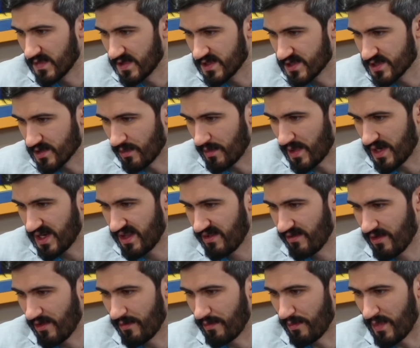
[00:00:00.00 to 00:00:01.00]
Someone by the
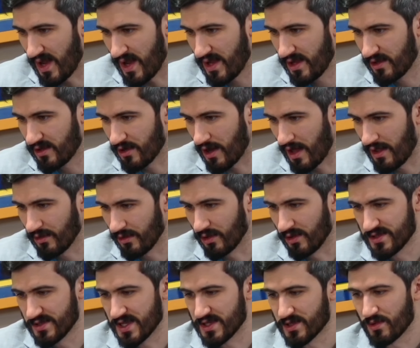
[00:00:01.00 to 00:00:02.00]
name of Mike
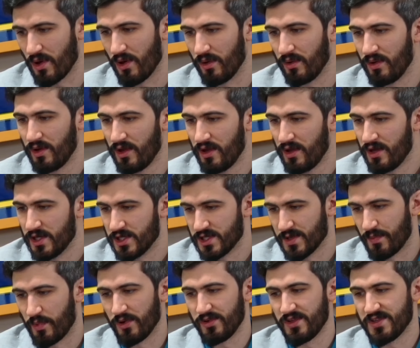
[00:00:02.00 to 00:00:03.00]
Colligal says, quote,
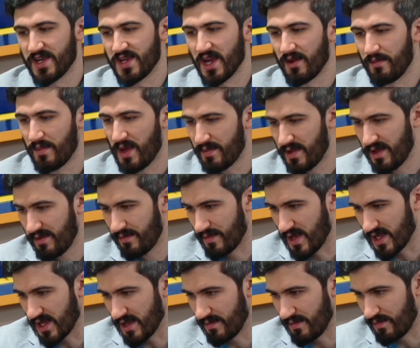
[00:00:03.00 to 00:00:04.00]
"Support the Second Amendment,
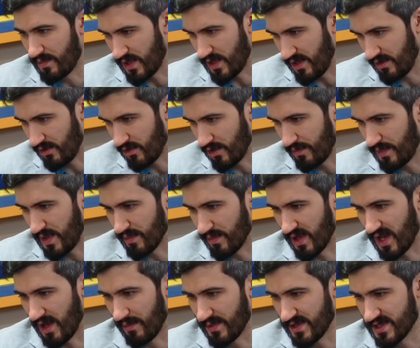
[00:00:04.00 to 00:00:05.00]
making good people
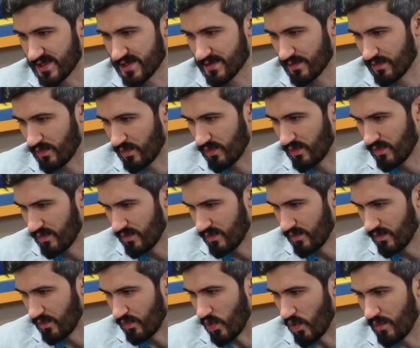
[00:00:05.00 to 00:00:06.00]
helpless
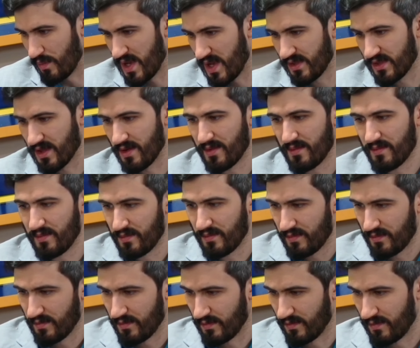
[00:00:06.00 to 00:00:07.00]
won't make them
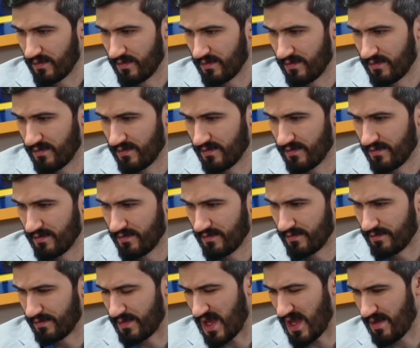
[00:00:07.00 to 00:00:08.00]

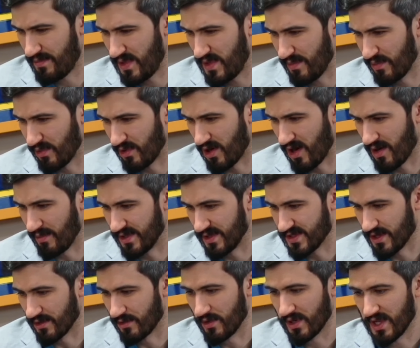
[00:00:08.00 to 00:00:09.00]
bad people
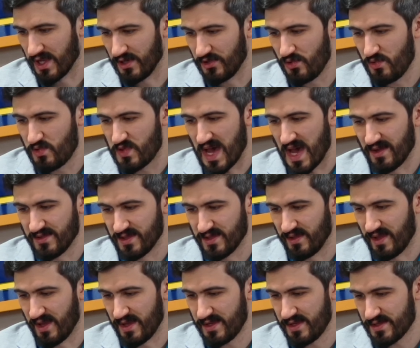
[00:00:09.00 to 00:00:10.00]
harmless," unquote, getting 2,000
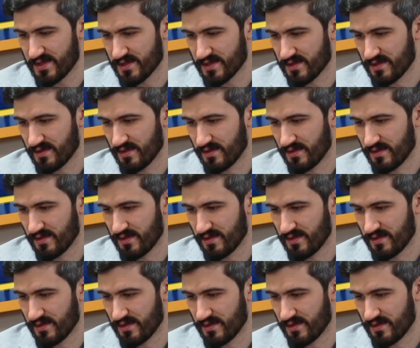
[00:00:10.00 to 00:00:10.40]
likes.